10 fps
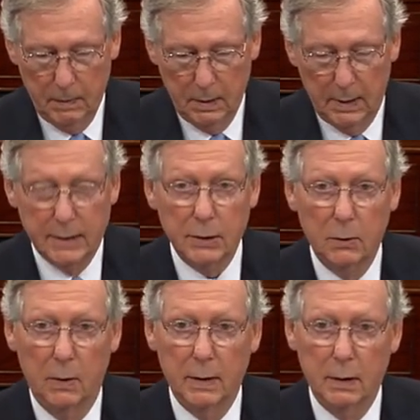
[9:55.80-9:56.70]
That's
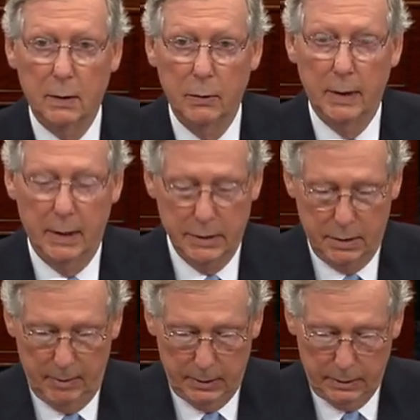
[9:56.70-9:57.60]
according to UN
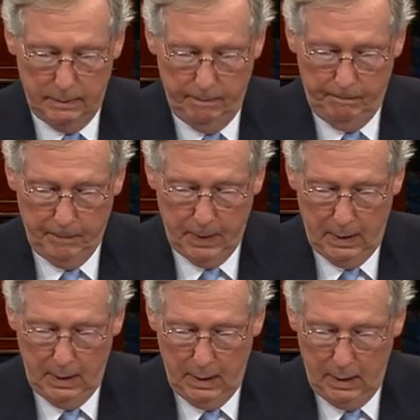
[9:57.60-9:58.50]
estimates.
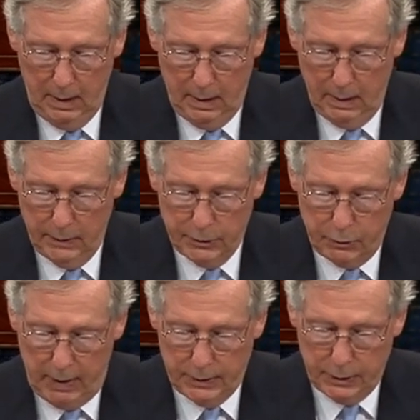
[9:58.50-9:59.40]
This
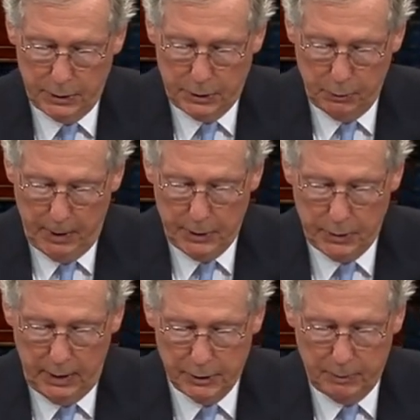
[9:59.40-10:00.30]
tragic situation
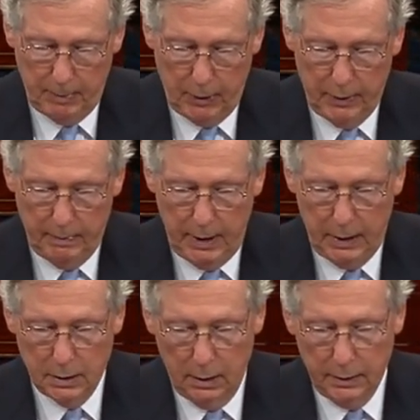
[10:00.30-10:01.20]
has prompted many
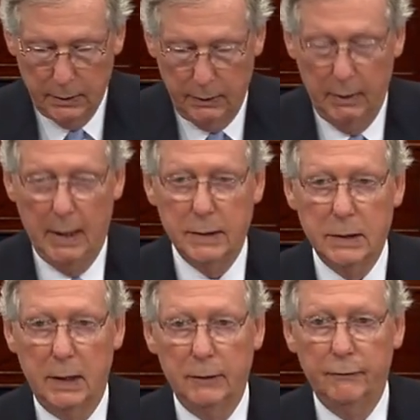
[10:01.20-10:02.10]
to look to the United
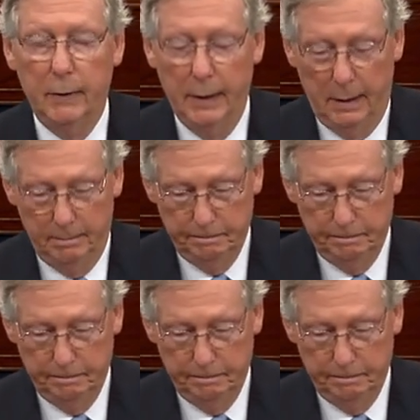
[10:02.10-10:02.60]
States for help.